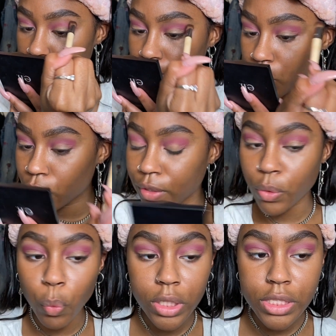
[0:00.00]
movie.
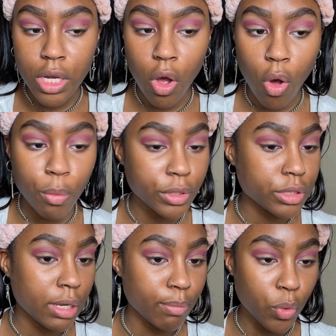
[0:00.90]
What's it called when
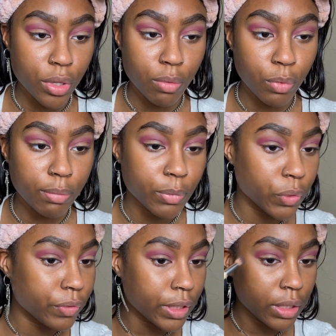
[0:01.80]
there's like more than one
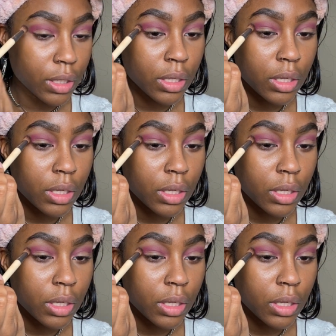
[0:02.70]
movie?